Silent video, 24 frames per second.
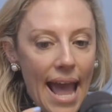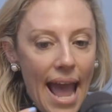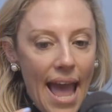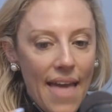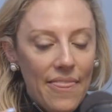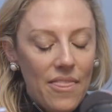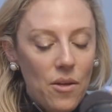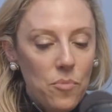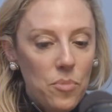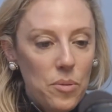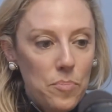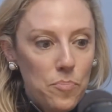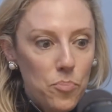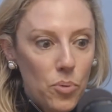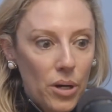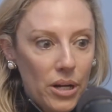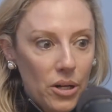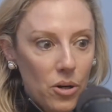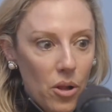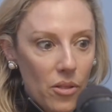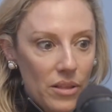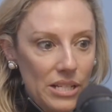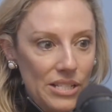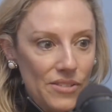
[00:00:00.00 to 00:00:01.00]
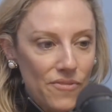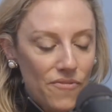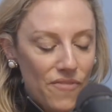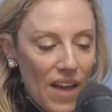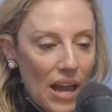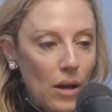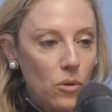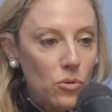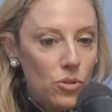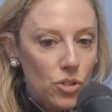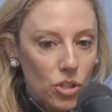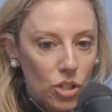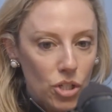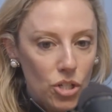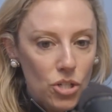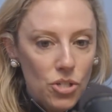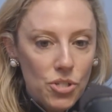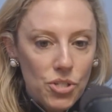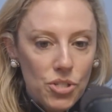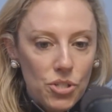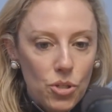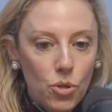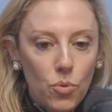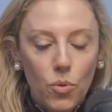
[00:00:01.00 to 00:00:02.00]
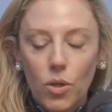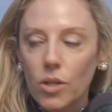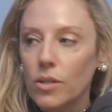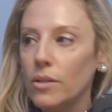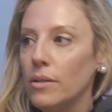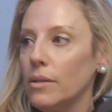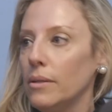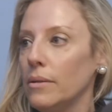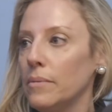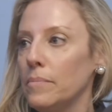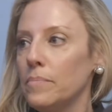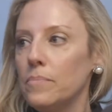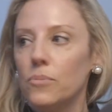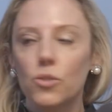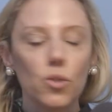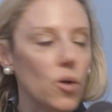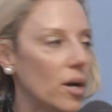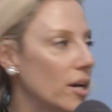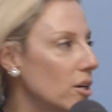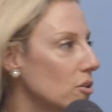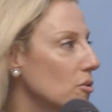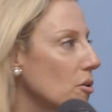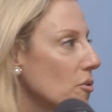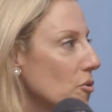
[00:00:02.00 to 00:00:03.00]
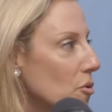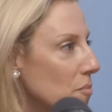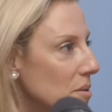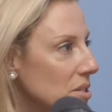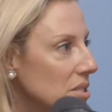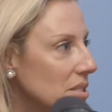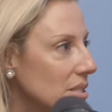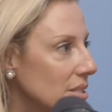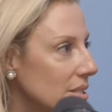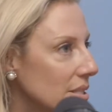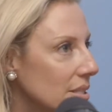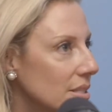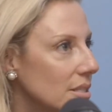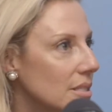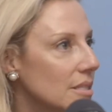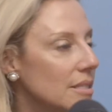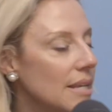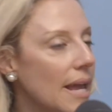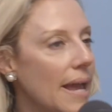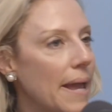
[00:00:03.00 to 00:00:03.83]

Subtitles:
And then we bring in all these founders who are trying to grow their businesses.